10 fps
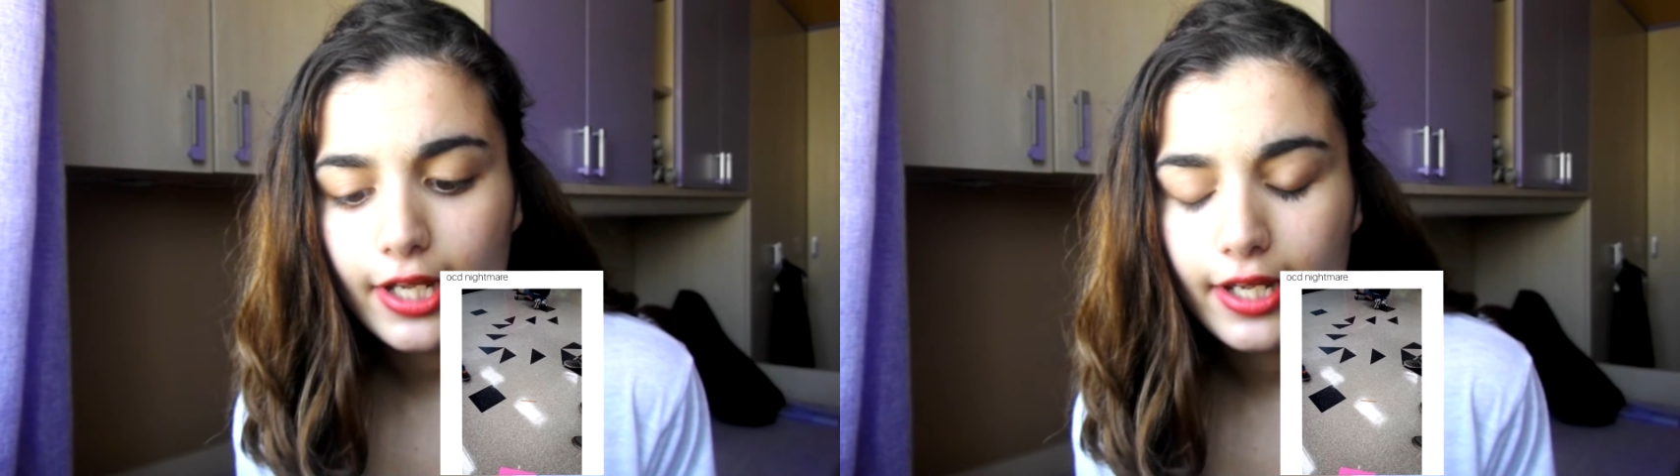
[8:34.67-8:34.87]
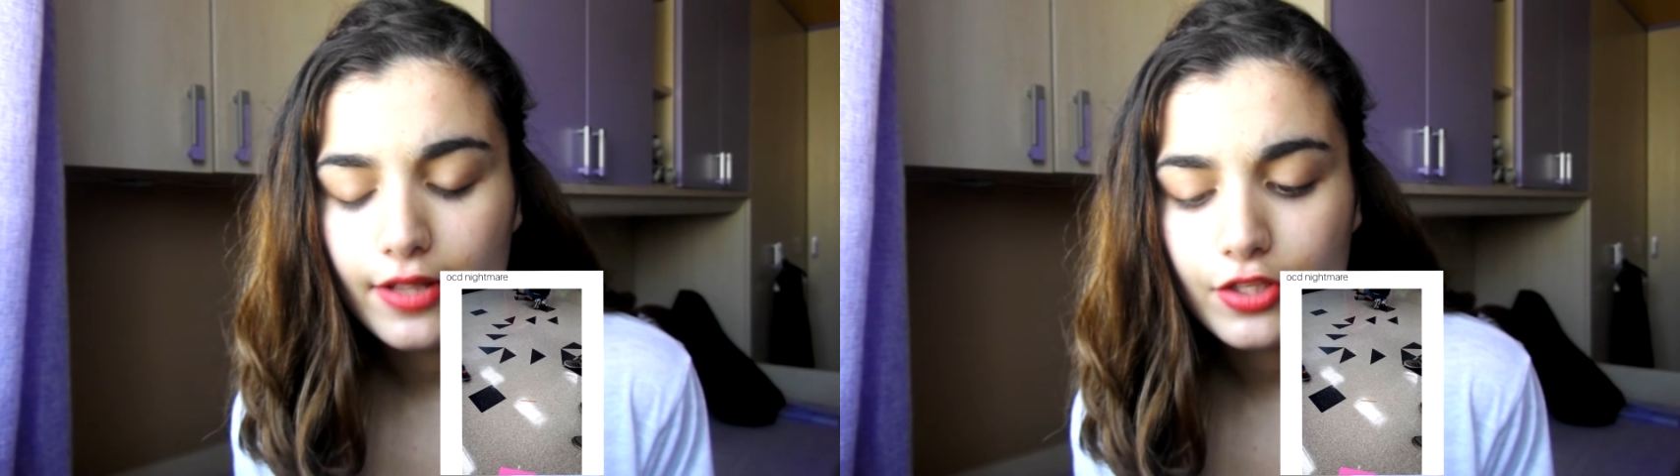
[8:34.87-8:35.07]

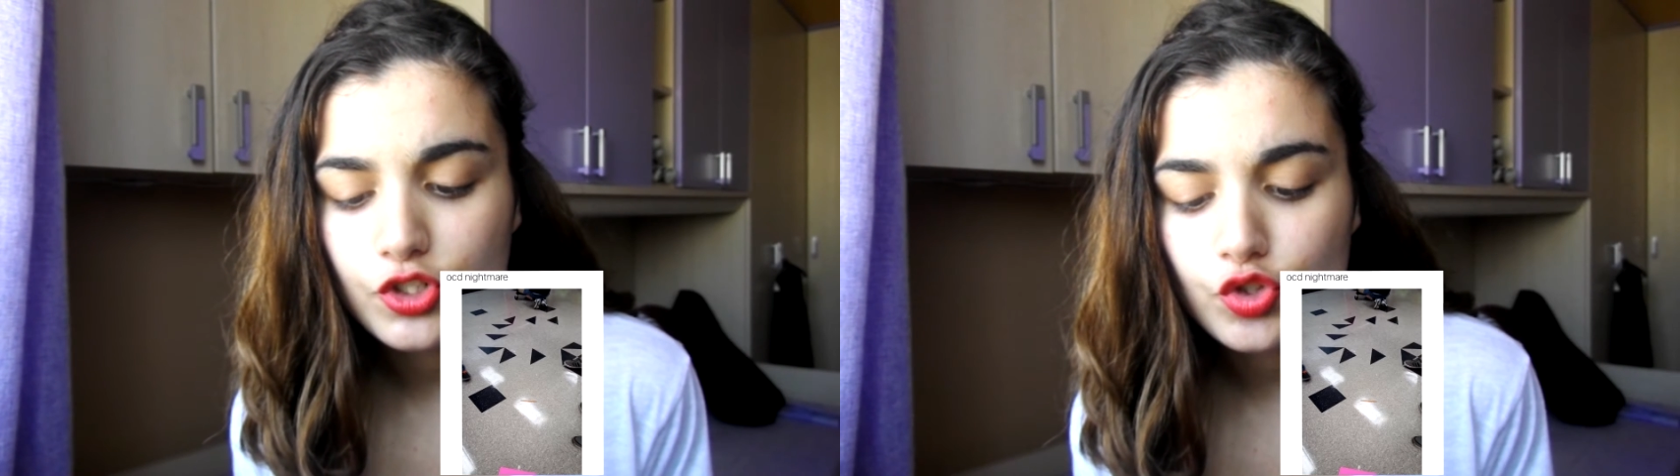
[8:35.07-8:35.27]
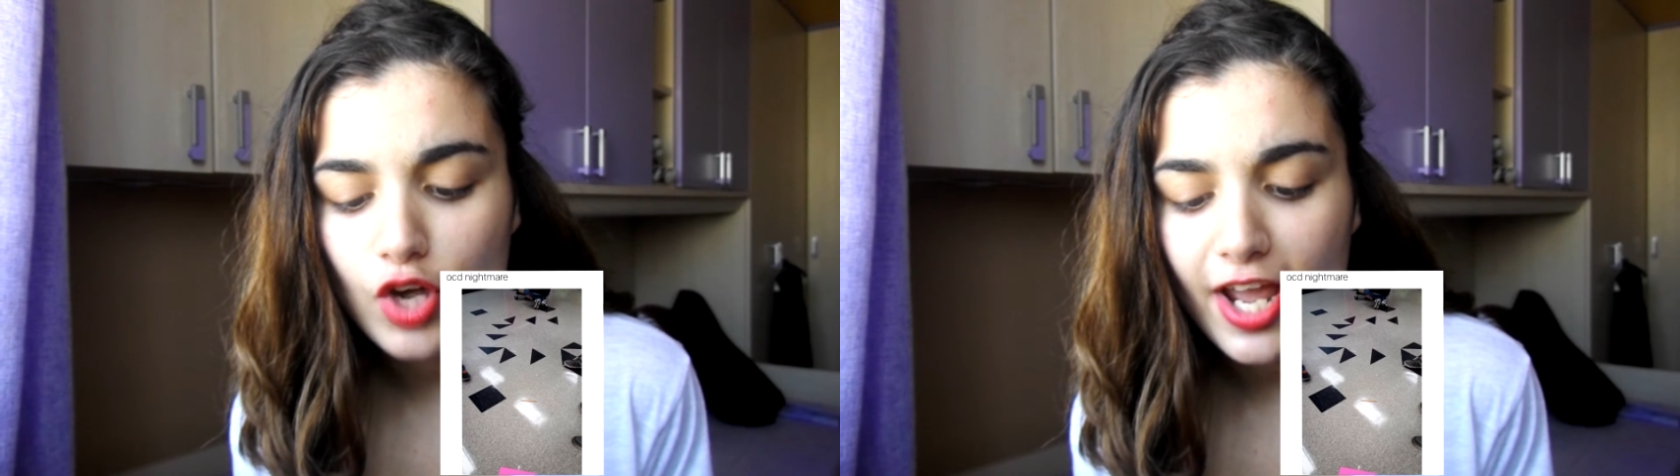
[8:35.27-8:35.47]
and the
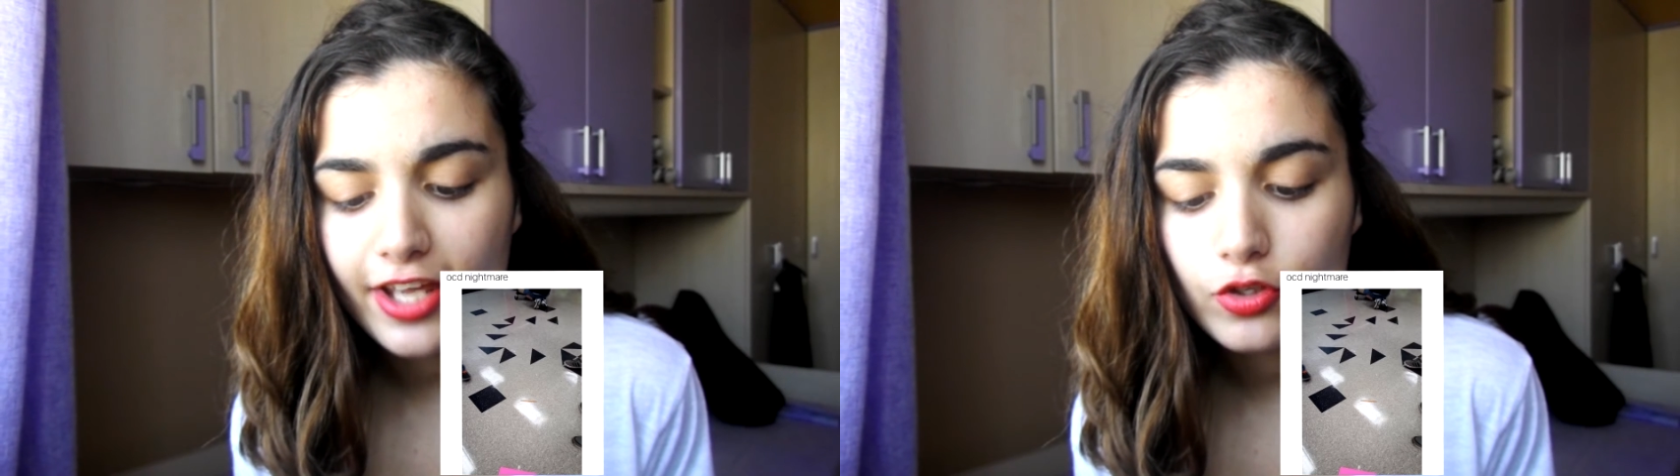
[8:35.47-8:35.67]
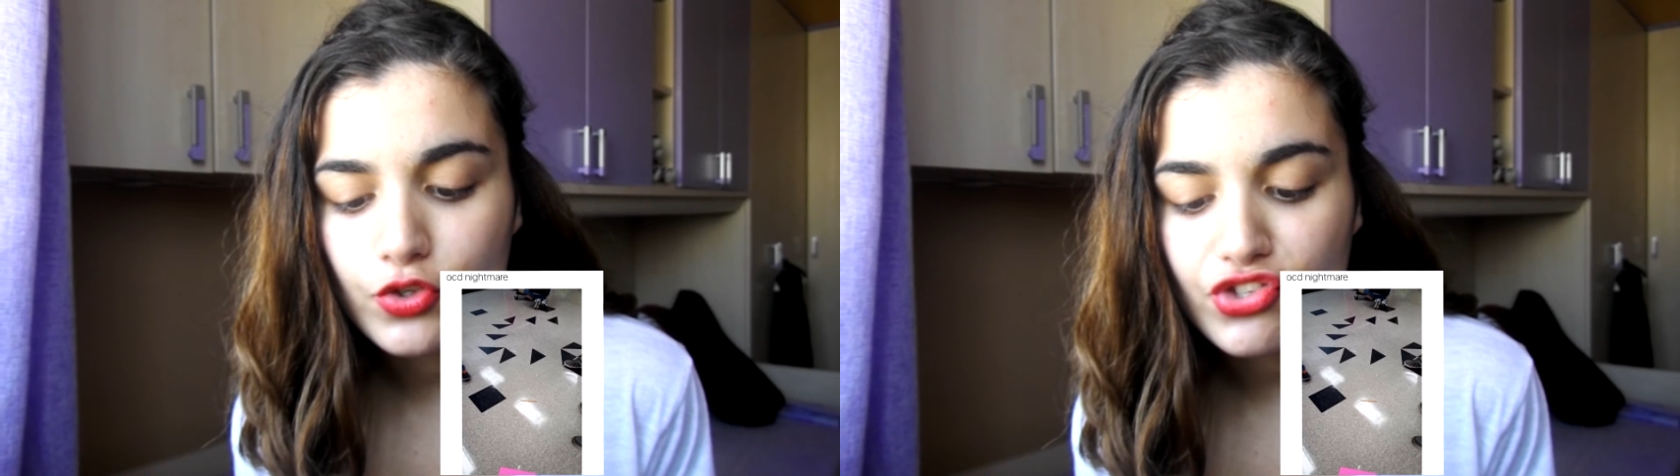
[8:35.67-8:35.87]

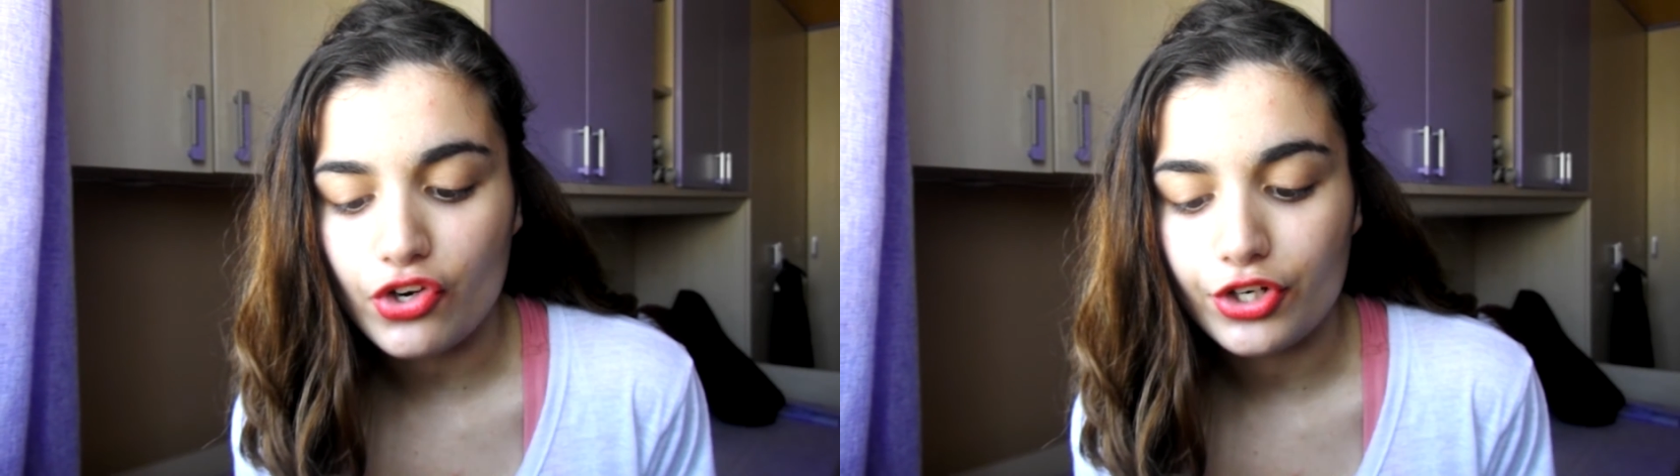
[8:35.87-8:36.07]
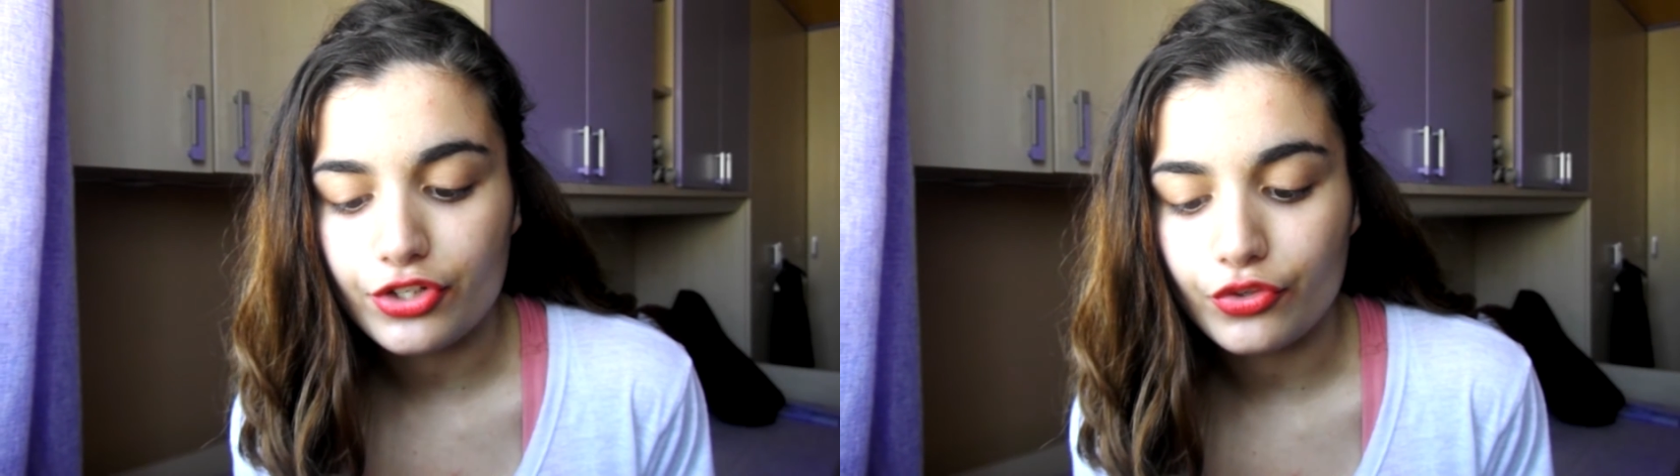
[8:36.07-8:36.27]
triangles
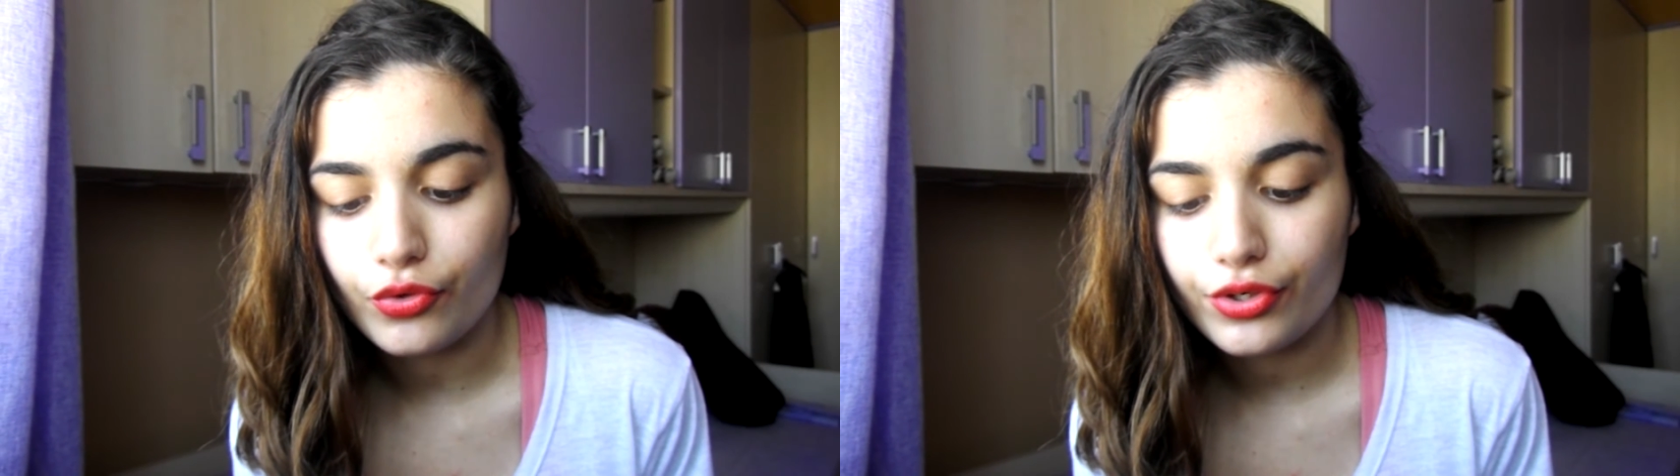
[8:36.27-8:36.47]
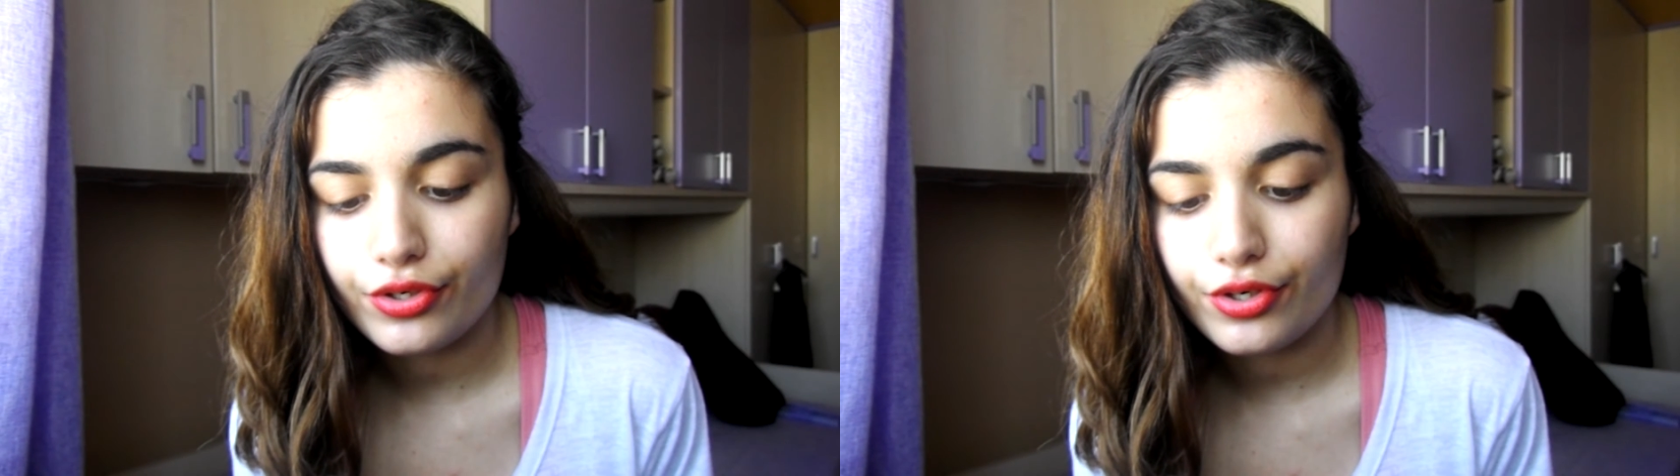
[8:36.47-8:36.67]
aren't in
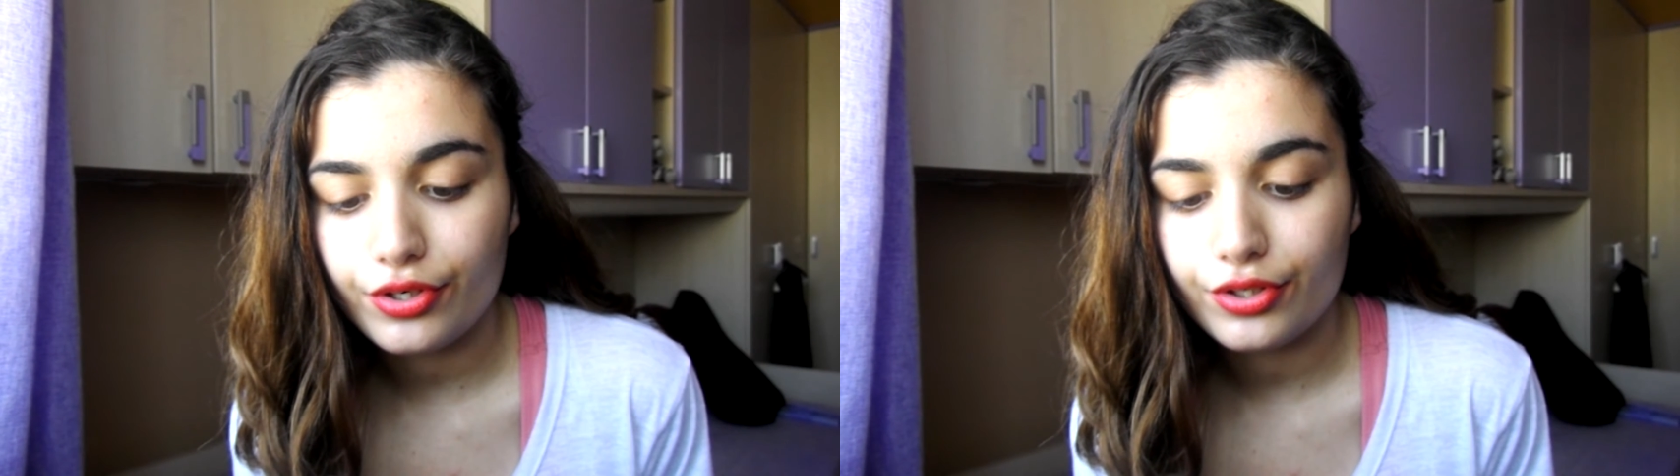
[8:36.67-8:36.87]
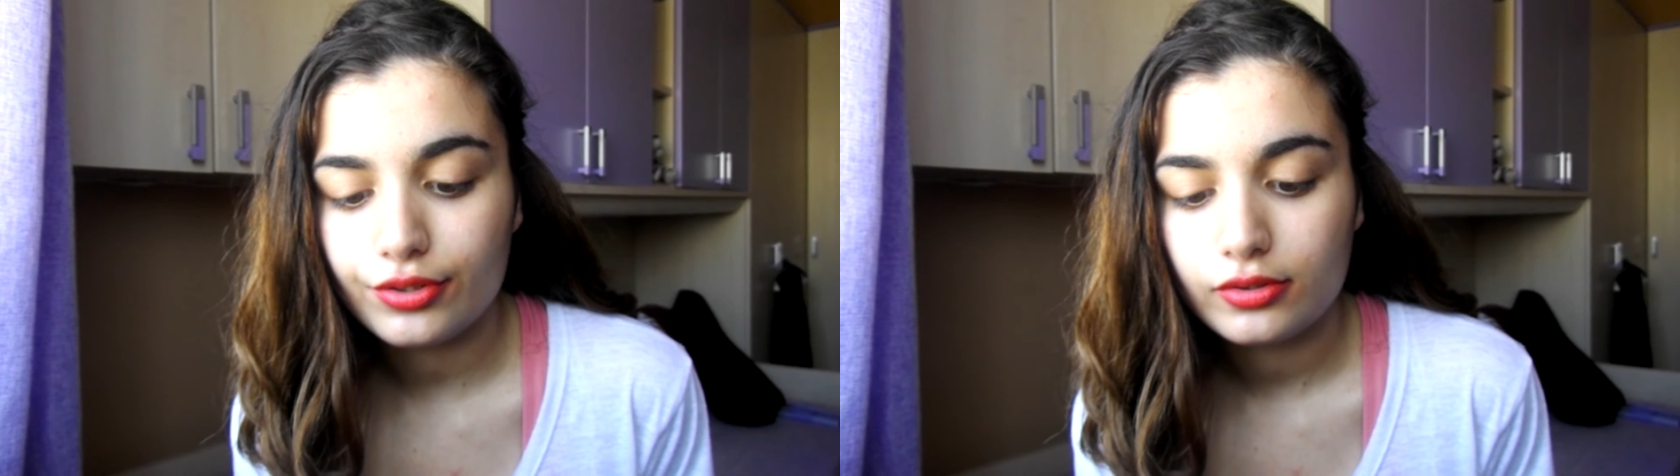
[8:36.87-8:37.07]
order.